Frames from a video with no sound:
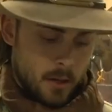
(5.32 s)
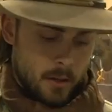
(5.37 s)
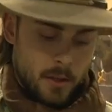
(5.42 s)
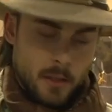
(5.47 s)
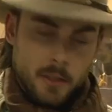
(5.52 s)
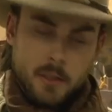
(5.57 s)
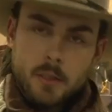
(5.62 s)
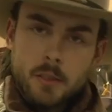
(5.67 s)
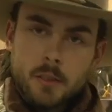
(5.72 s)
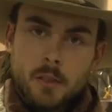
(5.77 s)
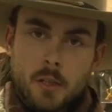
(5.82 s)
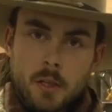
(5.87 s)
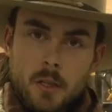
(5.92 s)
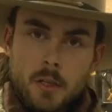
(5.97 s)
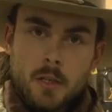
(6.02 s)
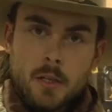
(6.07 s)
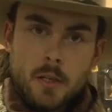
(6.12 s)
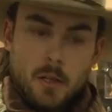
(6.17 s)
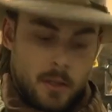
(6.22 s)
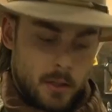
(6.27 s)
This is
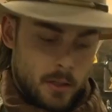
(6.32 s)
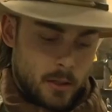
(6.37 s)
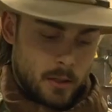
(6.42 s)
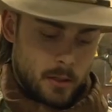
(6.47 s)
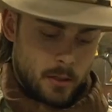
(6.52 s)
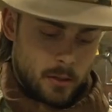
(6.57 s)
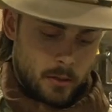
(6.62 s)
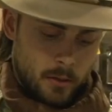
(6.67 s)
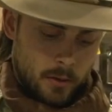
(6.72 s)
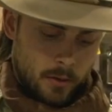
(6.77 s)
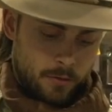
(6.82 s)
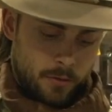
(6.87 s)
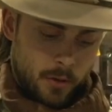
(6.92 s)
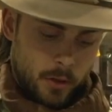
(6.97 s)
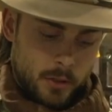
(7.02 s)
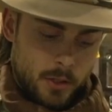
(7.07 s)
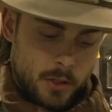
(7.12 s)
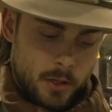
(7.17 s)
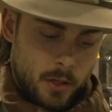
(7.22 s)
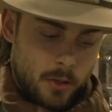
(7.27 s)
just a
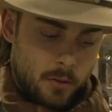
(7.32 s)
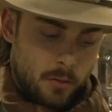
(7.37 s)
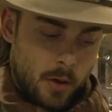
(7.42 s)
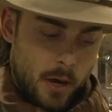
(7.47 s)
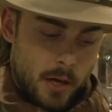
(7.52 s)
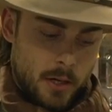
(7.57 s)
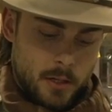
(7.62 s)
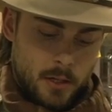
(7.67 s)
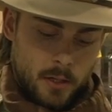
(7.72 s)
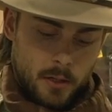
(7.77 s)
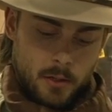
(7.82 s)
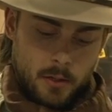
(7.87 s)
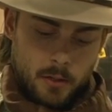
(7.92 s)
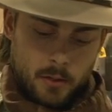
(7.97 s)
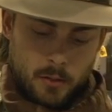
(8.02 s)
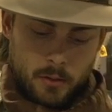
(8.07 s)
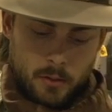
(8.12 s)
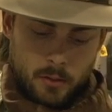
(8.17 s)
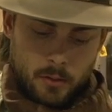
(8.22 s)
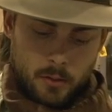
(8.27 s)
first generation
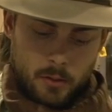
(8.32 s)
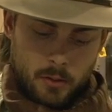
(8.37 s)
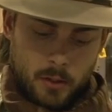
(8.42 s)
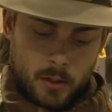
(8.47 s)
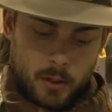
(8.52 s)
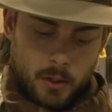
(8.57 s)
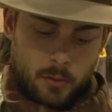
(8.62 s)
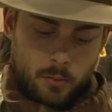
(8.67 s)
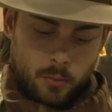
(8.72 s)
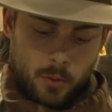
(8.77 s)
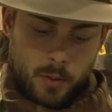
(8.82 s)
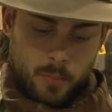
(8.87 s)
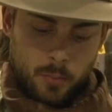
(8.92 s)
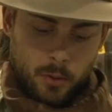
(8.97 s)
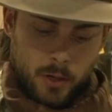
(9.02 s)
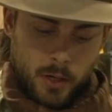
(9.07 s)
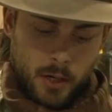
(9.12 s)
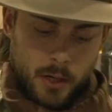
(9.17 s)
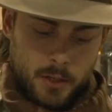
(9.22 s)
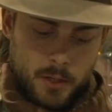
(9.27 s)

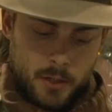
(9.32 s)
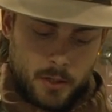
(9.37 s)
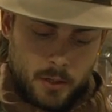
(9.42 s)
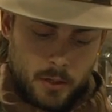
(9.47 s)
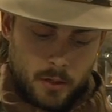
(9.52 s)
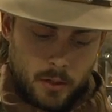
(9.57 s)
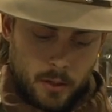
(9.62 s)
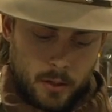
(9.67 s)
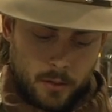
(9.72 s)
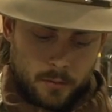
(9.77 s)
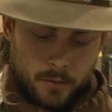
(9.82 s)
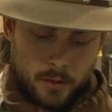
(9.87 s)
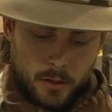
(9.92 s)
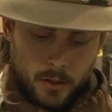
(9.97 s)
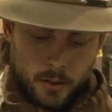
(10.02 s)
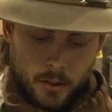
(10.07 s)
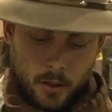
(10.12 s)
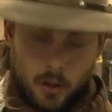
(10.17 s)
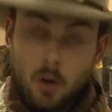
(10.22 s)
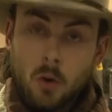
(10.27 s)
reproduction of
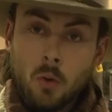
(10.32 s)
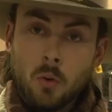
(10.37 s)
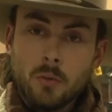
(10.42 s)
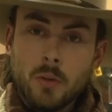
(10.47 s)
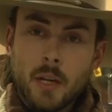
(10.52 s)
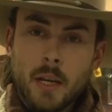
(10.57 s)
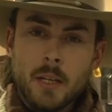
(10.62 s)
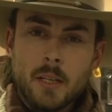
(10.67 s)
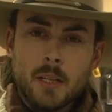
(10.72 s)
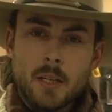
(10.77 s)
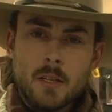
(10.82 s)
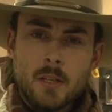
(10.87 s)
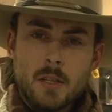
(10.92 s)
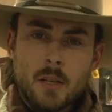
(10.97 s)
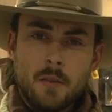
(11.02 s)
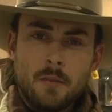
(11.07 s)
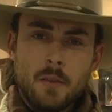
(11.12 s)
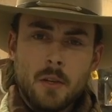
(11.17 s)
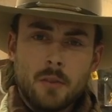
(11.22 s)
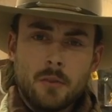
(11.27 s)
the Colt
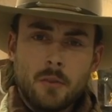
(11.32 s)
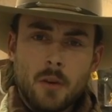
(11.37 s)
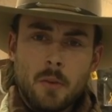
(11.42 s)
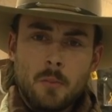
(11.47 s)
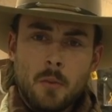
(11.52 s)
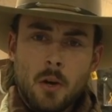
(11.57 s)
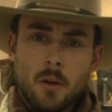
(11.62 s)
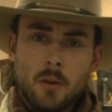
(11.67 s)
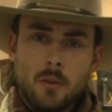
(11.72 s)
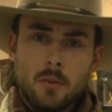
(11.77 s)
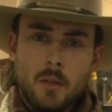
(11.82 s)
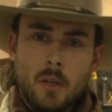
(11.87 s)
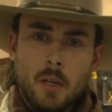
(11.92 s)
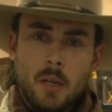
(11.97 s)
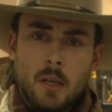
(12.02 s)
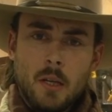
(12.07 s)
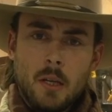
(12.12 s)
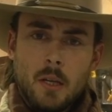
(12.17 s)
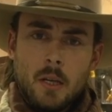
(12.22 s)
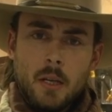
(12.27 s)
1873 model.
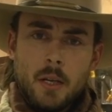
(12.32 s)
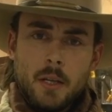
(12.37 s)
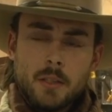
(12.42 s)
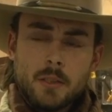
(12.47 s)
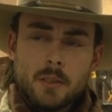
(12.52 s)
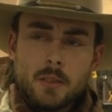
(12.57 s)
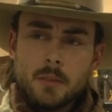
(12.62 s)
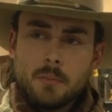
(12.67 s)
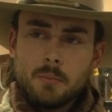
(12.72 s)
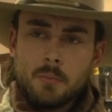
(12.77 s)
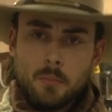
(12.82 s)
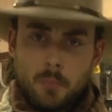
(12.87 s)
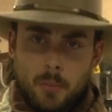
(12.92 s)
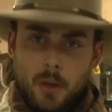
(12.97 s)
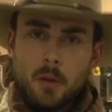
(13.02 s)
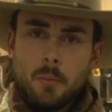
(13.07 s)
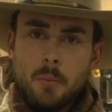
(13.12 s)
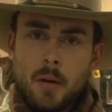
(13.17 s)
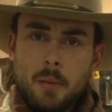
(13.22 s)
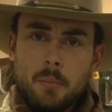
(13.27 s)
It's
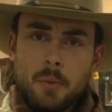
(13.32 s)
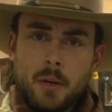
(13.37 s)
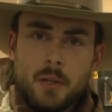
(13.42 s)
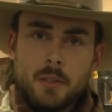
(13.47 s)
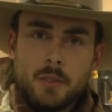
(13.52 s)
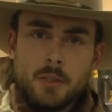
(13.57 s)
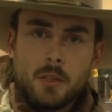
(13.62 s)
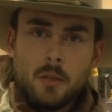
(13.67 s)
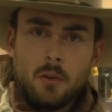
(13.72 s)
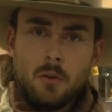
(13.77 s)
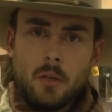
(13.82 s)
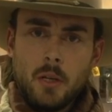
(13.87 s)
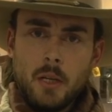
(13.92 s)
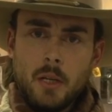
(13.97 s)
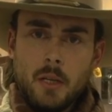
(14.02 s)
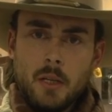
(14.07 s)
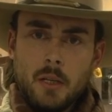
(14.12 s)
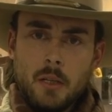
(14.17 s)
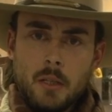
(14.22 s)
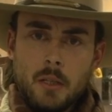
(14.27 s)
built by Pedersoli.